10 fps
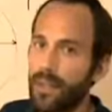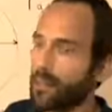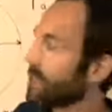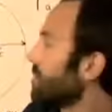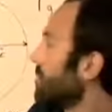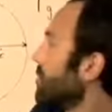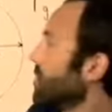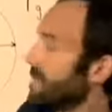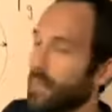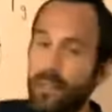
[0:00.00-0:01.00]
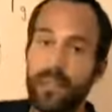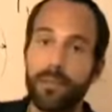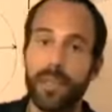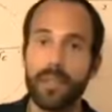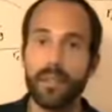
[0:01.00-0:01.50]
And so the more dense
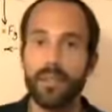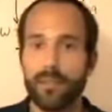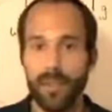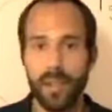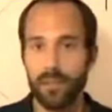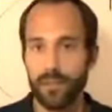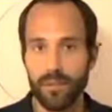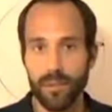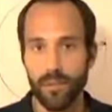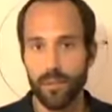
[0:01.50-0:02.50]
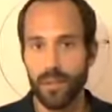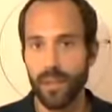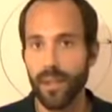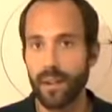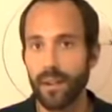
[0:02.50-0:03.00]
something is, the faster it'll fall through
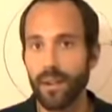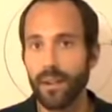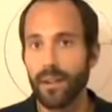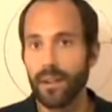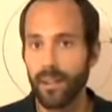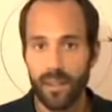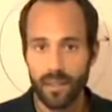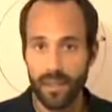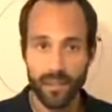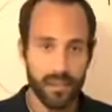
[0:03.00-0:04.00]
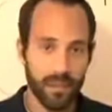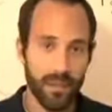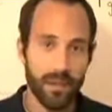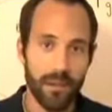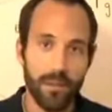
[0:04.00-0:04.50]
the air. The less dense, the
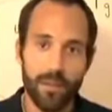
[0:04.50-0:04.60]
slower.